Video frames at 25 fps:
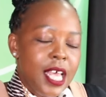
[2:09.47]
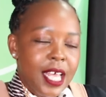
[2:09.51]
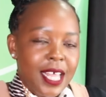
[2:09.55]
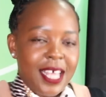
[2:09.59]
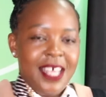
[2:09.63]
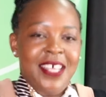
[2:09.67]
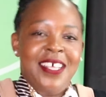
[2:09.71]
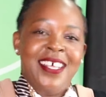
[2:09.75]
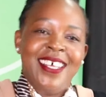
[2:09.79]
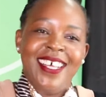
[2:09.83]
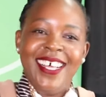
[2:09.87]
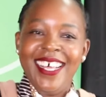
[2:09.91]

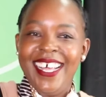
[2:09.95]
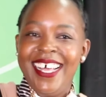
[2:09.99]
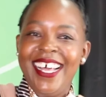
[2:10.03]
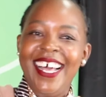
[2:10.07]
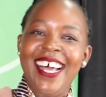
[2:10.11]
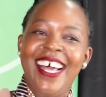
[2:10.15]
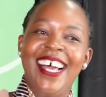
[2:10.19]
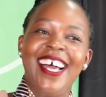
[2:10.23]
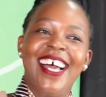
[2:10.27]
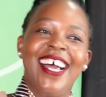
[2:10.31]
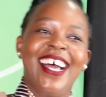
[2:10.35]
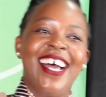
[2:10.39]

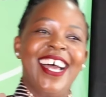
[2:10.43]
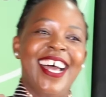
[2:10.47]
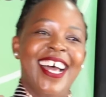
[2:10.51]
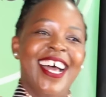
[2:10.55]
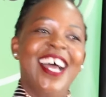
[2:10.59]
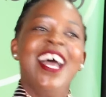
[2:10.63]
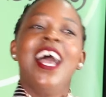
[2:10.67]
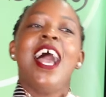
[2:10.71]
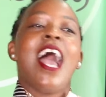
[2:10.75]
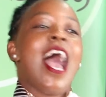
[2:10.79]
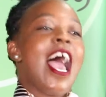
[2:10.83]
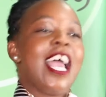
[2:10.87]

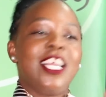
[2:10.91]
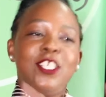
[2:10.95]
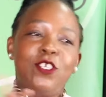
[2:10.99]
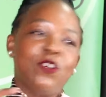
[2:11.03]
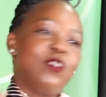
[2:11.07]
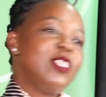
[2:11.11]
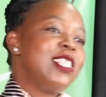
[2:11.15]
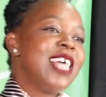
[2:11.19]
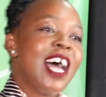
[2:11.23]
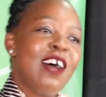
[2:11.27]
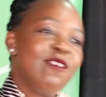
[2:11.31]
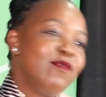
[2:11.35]
I
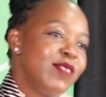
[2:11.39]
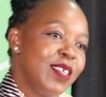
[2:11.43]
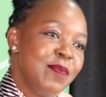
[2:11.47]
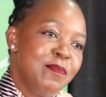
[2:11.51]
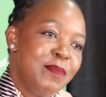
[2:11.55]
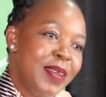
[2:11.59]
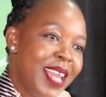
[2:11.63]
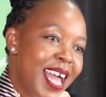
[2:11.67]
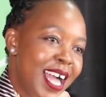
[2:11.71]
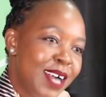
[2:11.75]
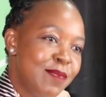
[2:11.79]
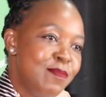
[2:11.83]
don't have the
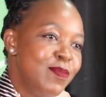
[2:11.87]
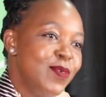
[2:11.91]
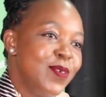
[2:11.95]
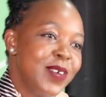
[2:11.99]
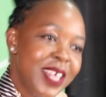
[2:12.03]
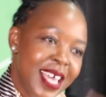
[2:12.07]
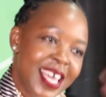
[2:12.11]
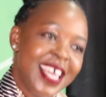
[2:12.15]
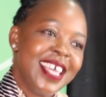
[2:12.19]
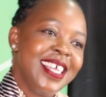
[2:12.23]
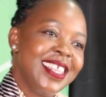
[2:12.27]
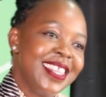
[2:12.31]
black
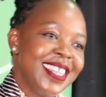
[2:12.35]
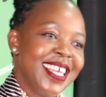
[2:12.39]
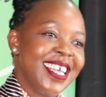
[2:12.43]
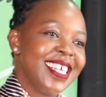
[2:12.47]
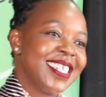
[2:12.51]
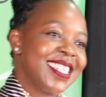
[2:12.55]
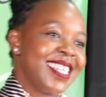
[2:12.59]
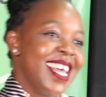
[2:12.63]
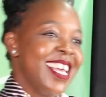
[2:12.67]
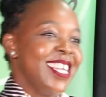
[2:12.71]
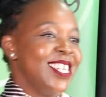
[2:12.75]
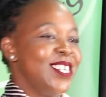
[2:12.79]
book. He
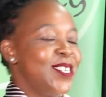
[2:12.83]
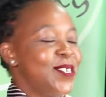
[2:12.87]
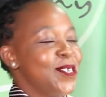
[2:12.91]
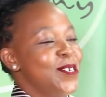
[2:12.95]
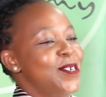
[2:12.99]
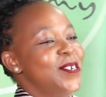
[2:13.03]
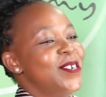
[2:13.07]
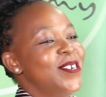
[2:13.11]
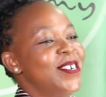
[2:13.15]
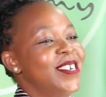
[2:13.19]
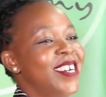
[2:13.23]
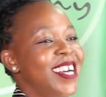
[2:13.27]
thinks I
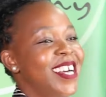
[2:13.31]
do.